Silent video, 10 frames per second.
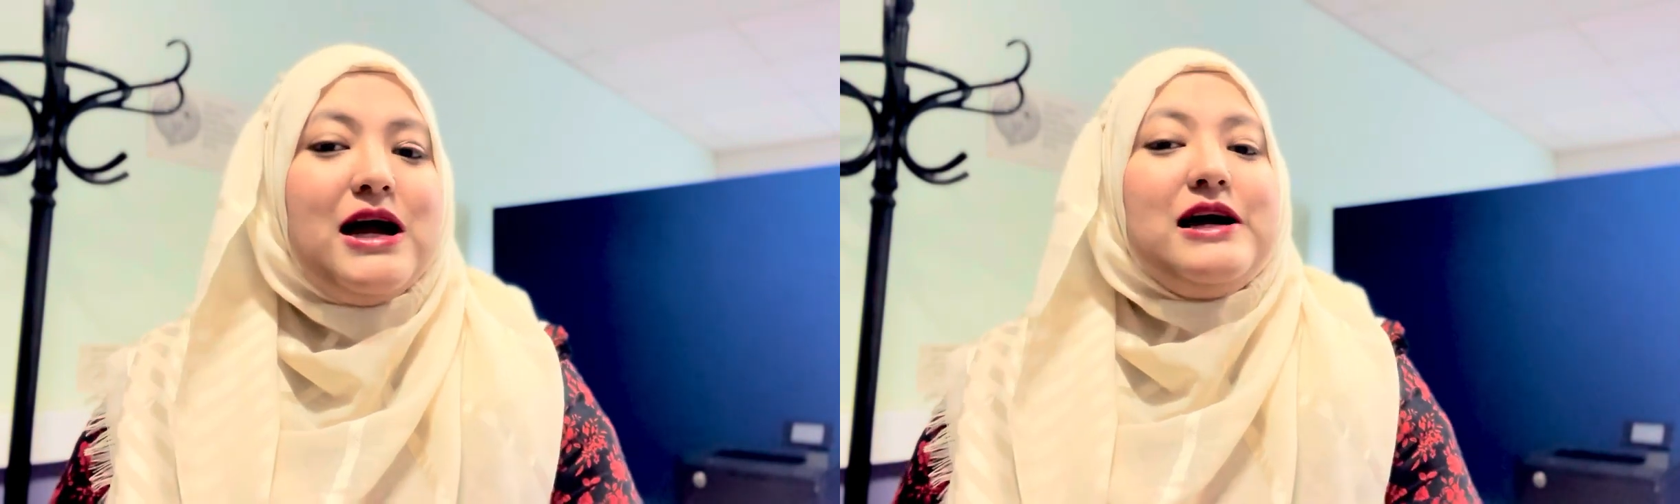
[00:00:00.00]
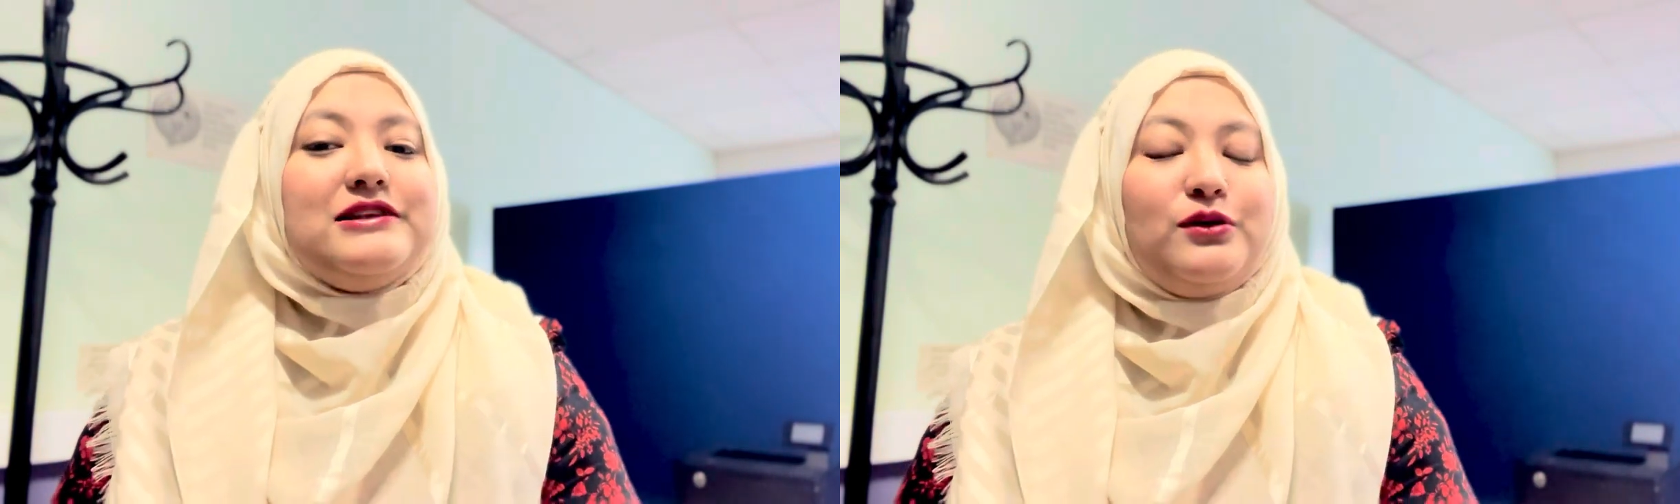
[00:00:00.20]

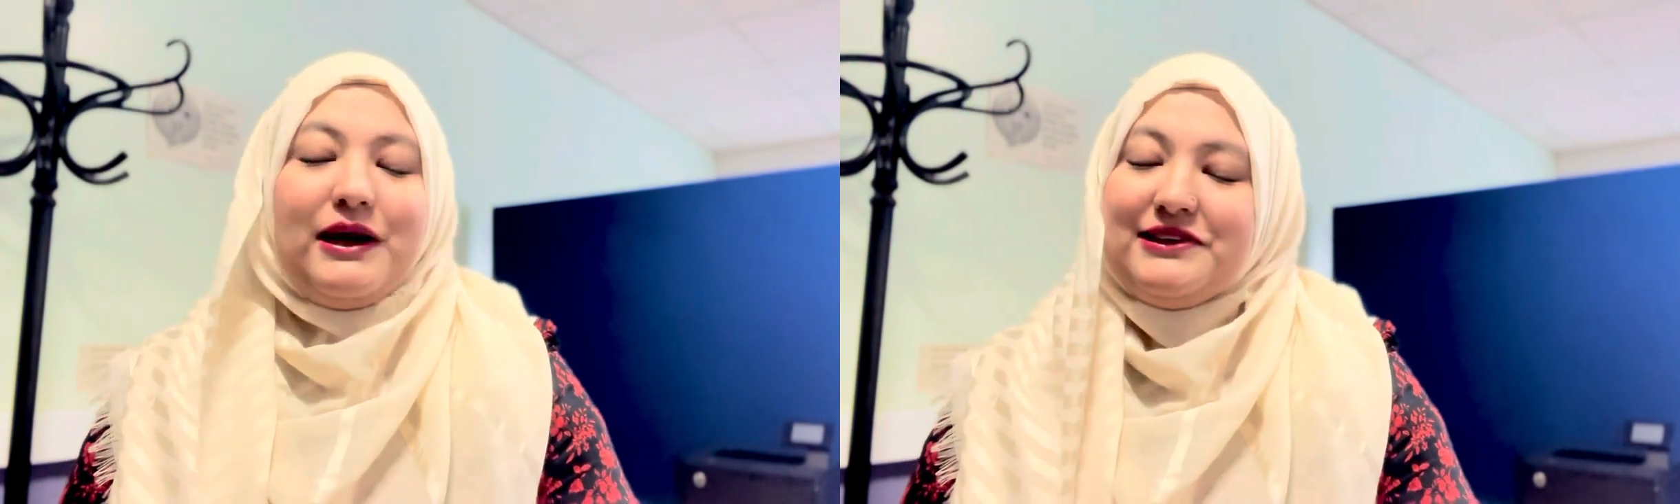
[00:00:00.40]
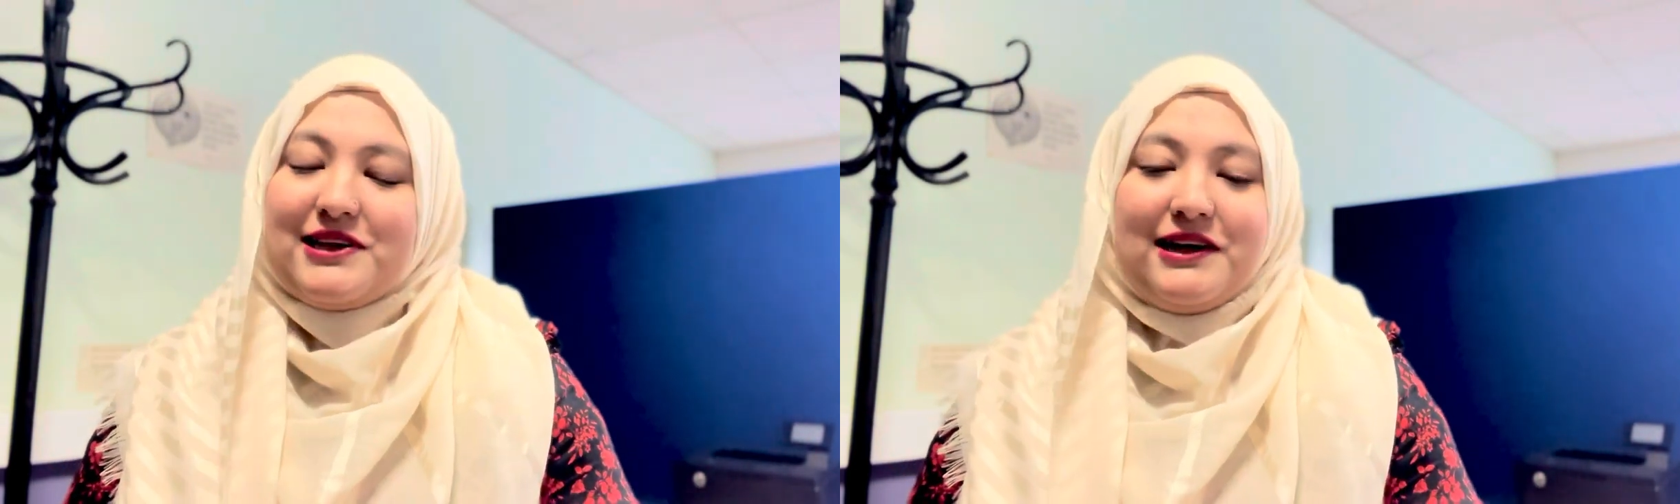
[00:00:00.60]
So
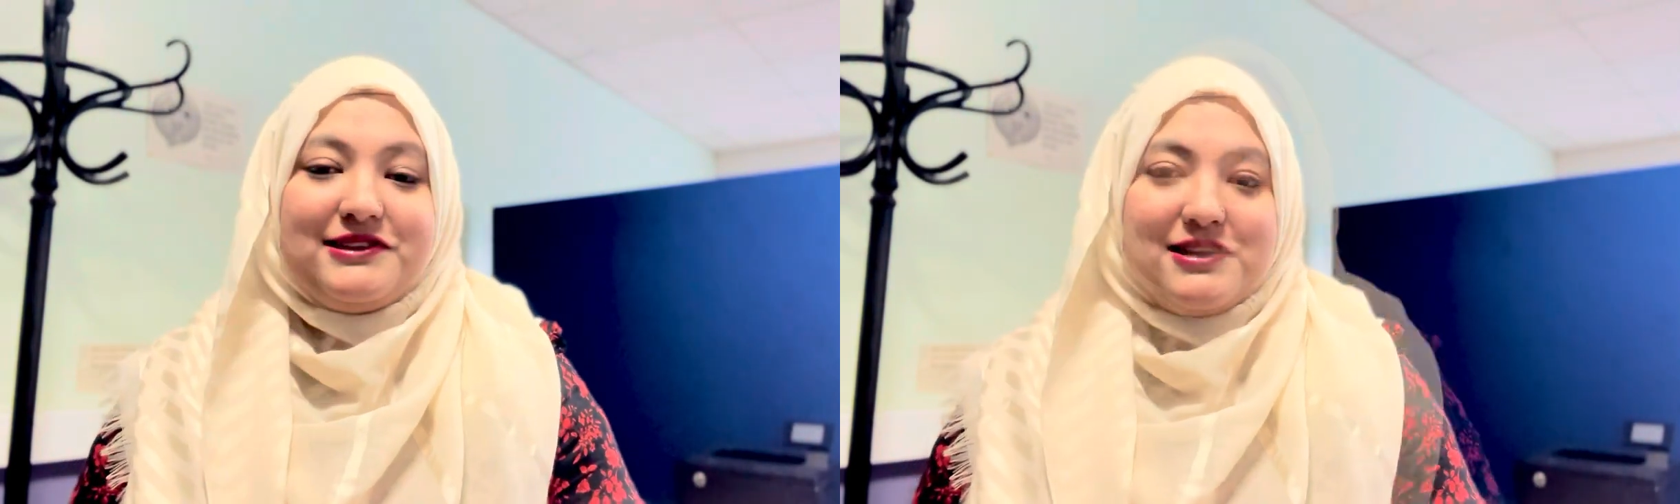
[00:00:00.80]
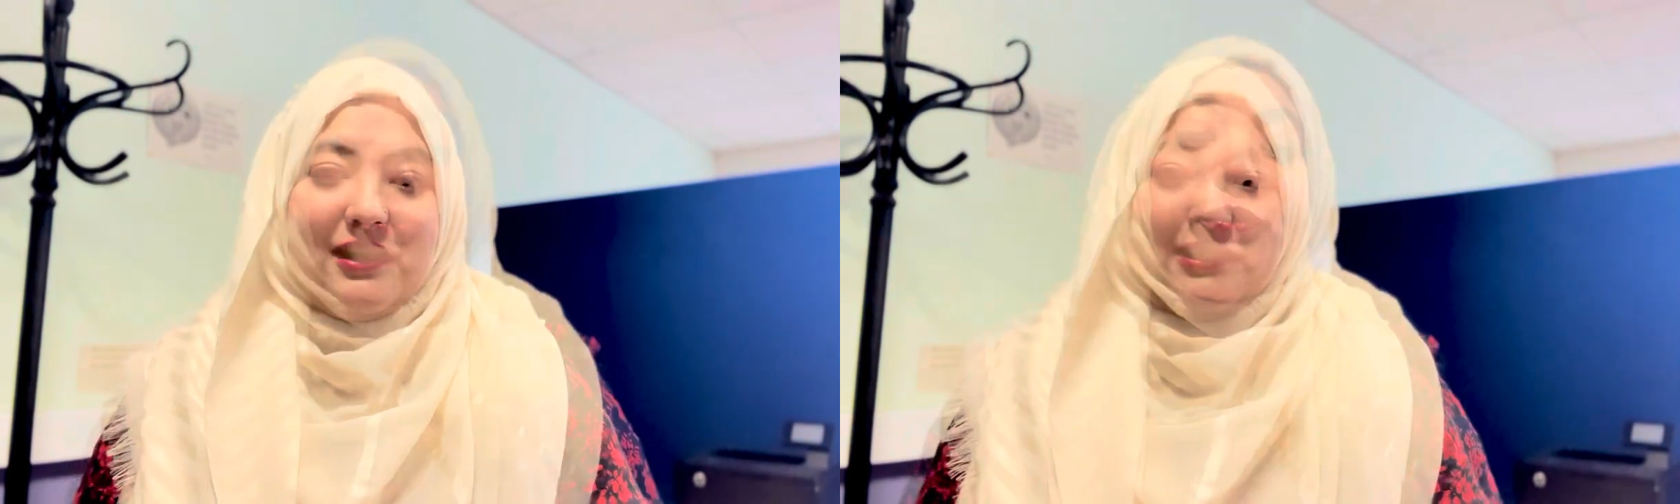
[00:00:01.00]
let's get
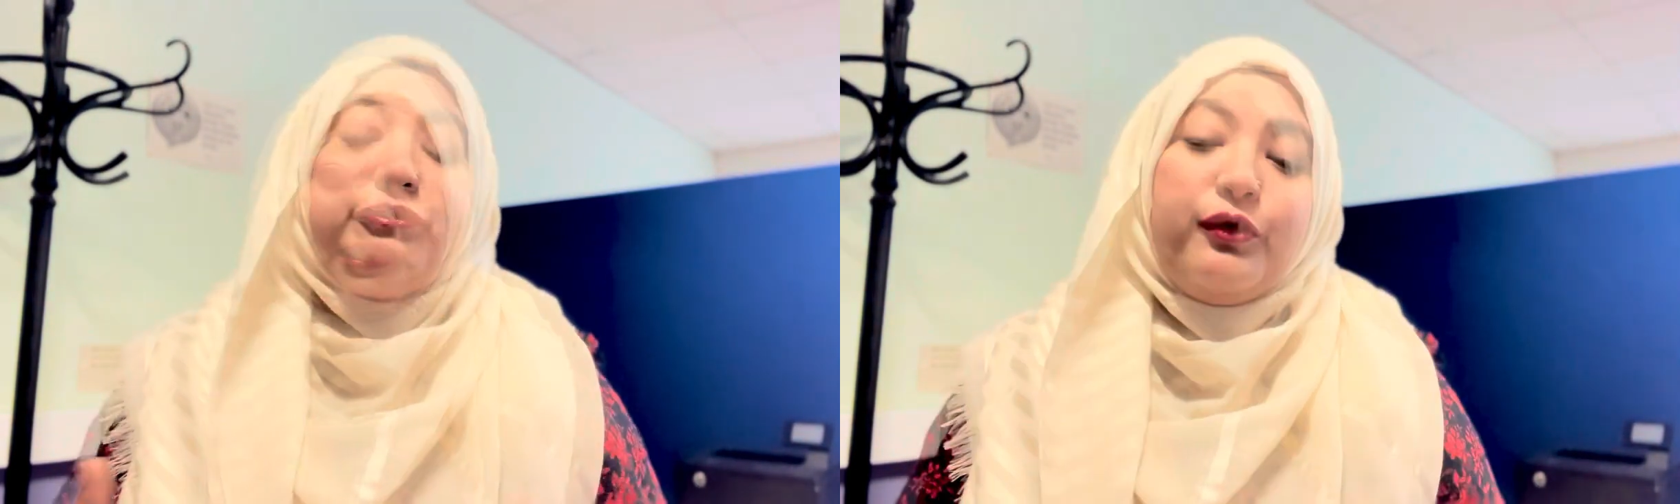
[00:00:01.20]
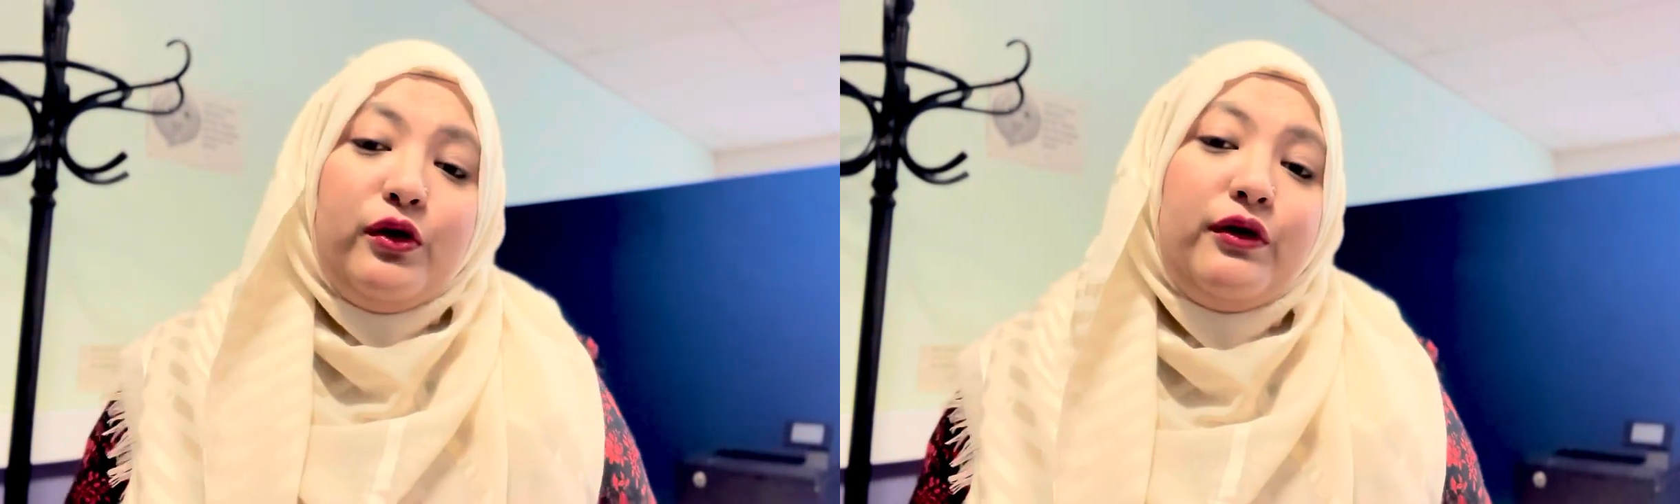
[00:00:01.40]
started.
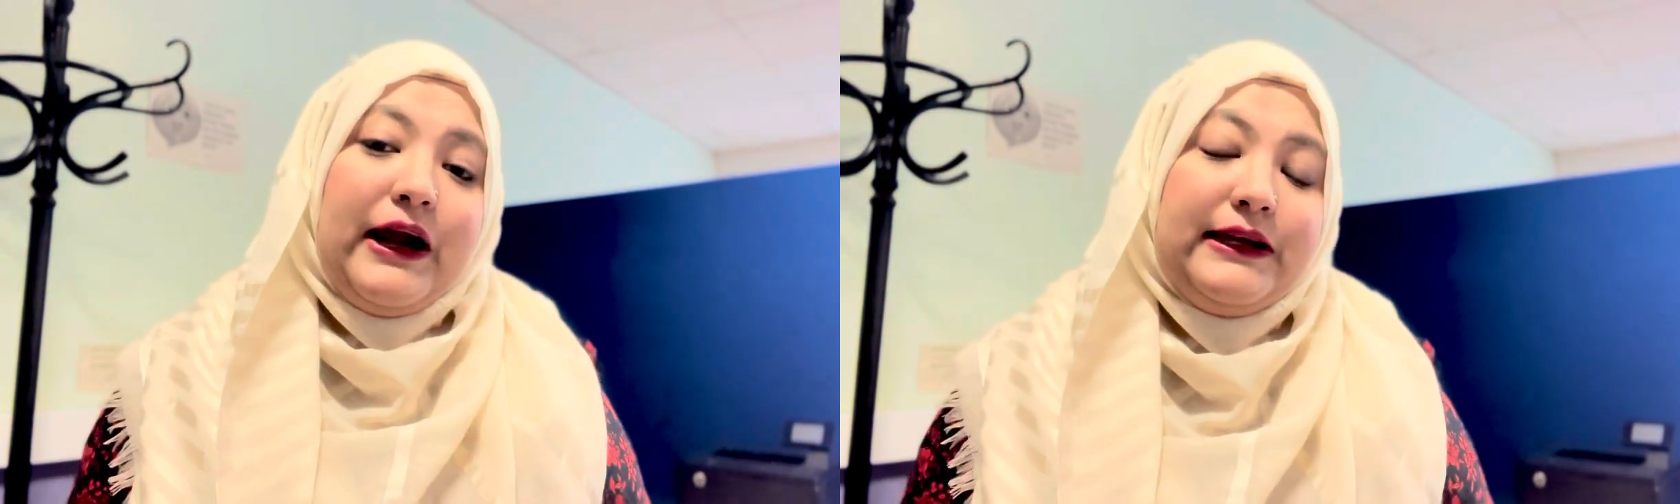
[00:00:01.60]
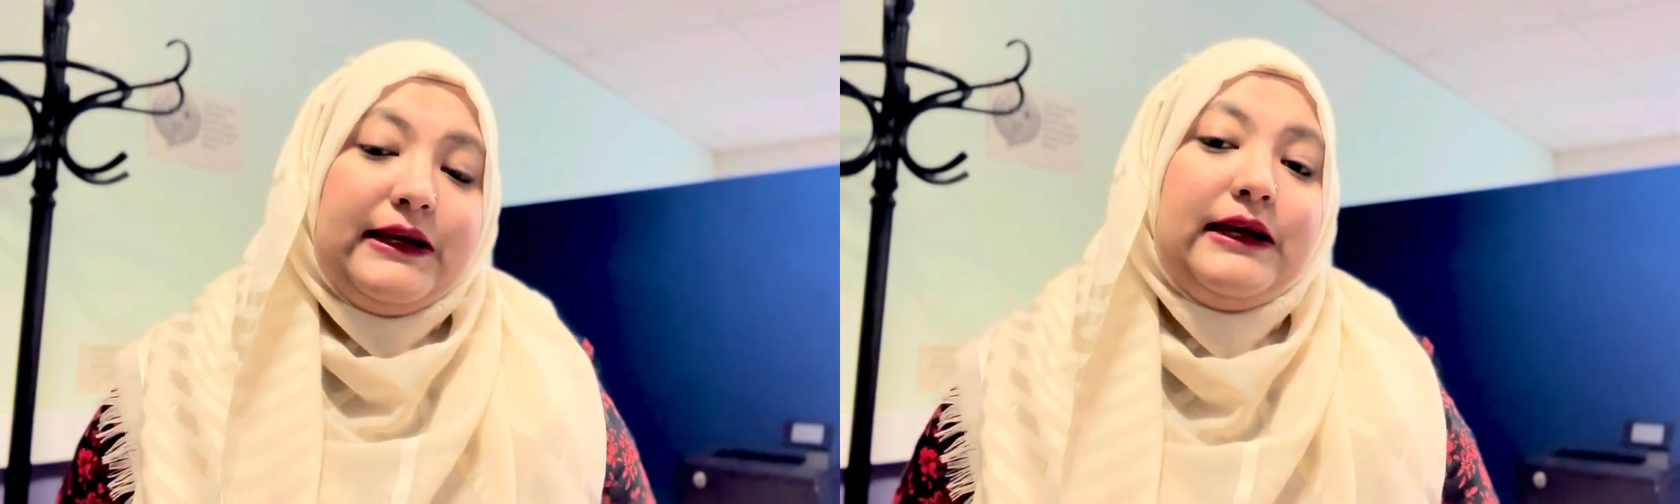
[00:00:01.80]
Before
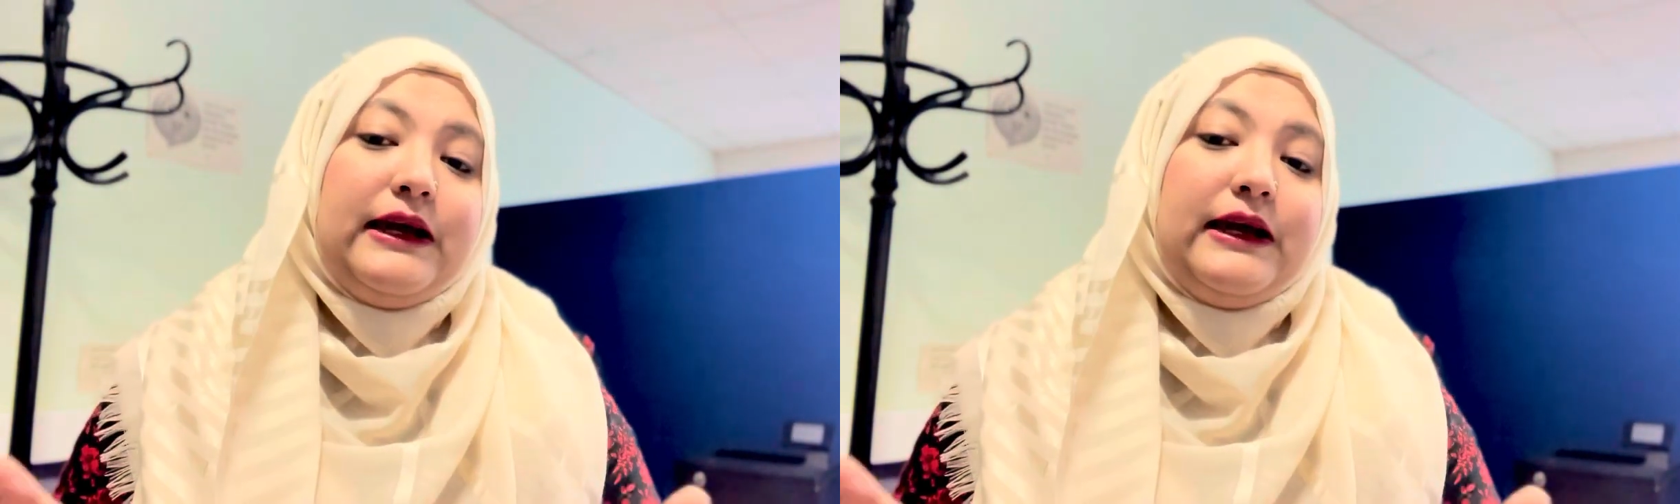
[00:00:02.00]
writing